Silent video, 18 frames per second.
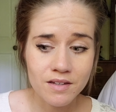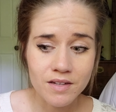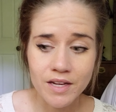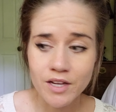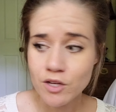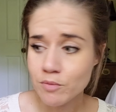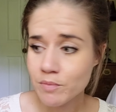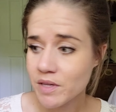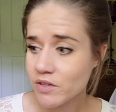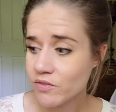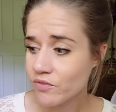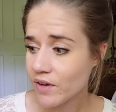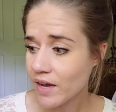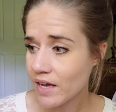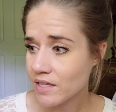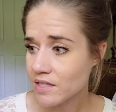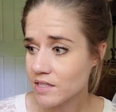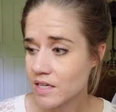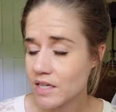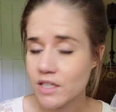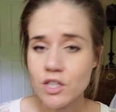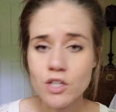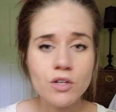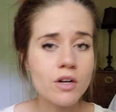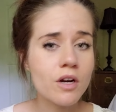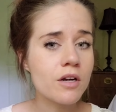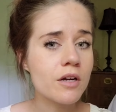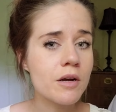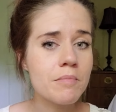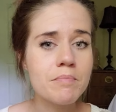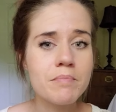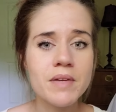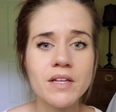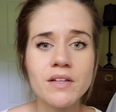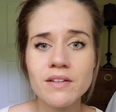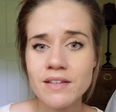Intermittent fasting. There are a
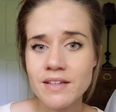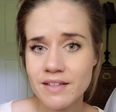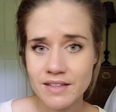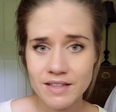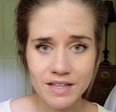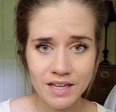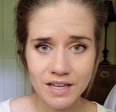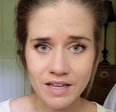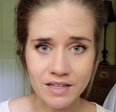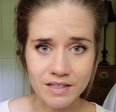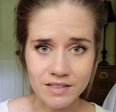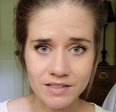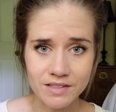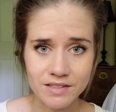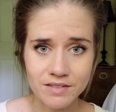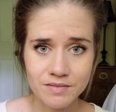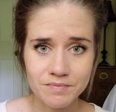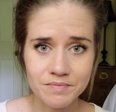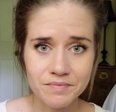million things.